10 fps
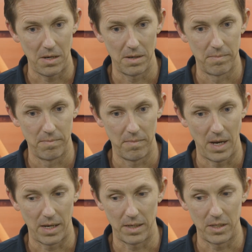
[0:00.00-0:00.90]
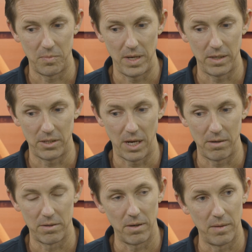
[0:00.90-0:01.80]
They are. I got to speak at
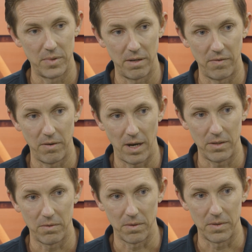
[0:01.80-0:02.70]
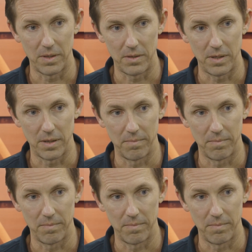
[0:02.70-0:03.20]
Shattered Dreams at a few high schools this